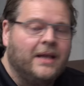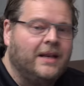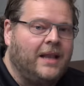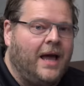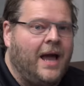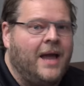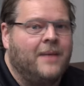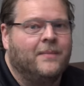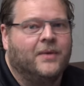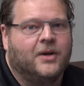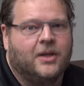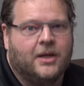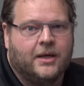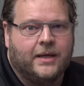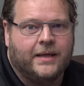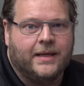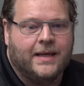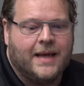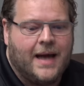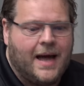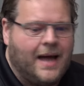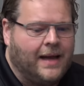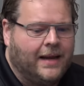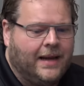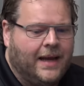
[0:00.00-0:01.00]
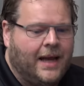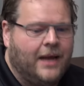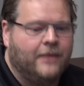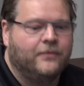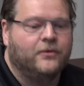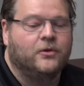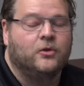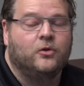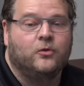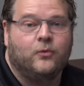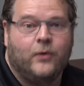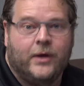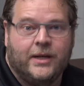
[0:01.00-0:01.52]
Now, I'm a lucky guy. I have
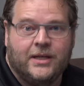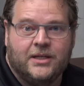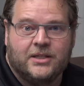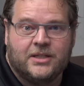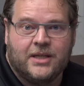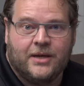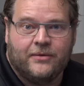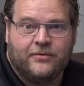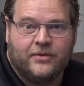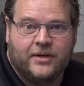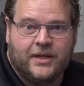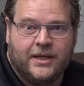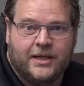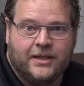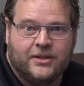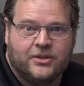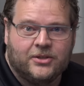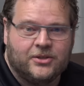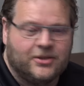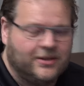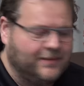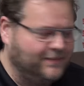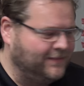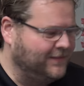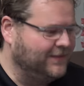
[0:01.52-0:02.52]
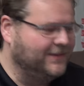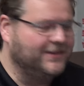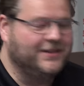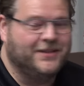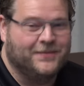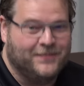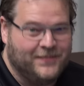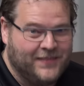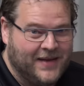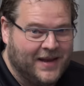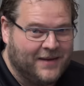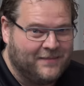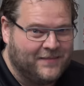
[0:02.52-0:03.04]
the twenty-seven inch, the
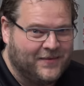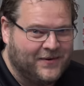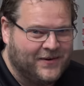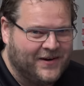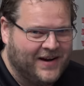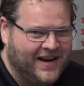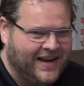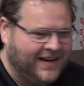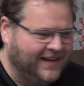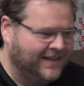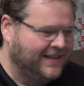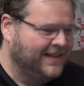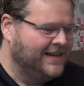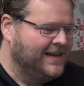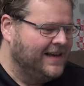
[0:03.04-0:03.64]
big boy.